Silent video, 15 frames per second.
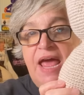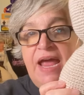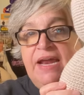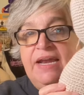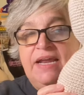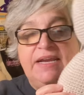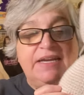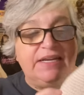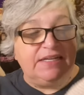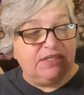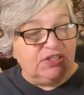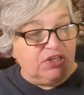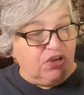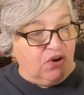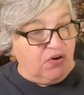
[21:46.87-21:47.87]
And I need
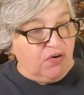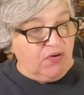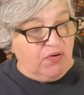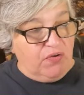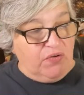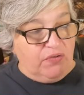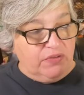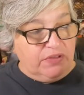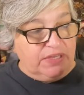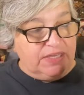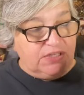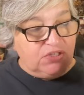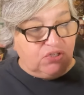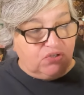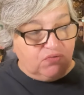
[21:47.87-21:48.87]
to curl
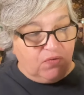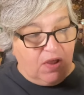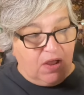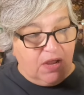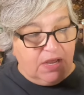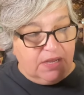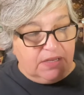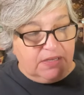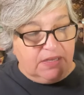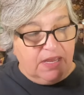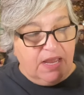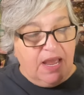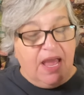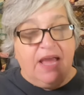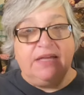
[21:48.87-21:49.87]
his trunk
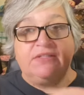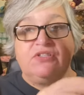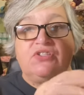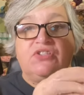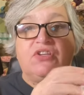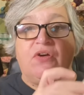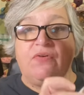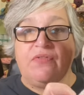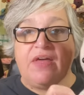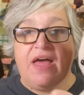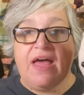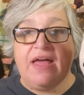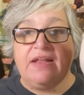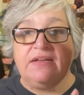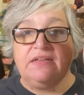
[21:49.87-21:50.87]
and sew
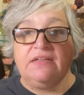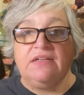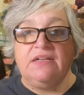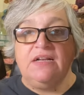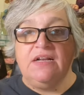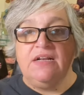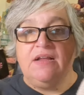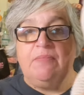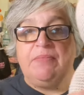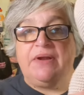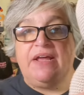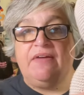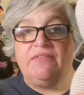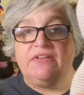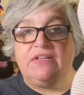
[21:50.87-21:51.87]
that, but I
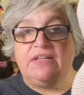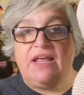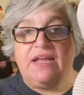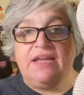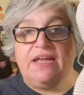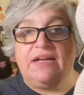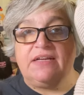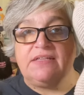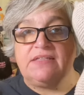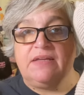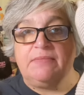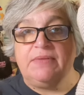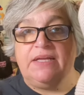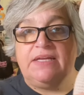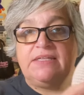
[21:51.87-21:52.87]
haven't done that yet because
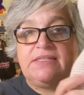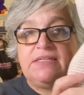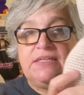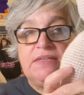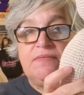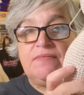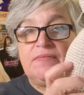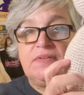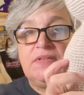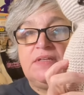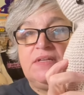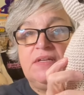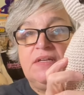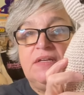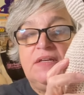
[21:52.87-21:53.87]
I'm lazy.
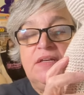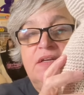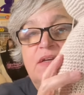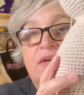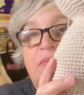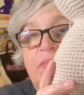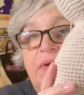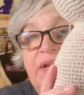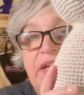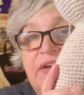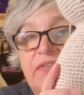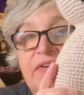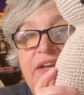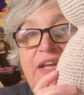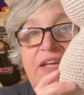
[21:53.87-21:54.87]
But
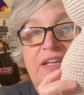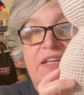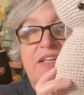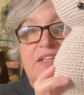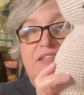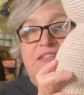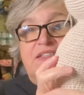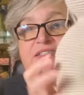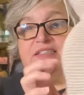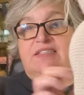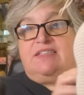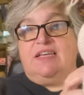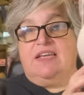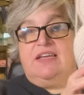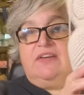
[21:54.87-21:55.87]
here he
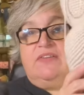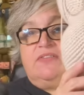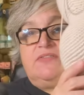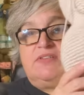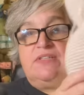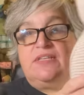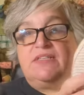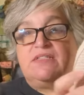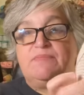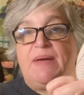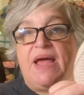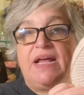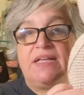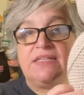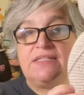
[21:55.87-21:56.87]
is. Here's his
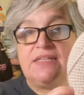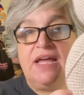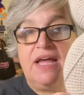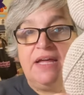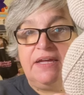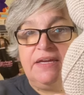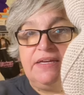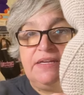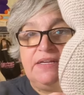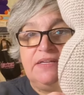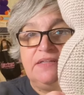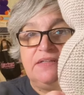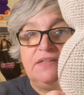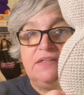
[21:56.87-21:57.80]
backside.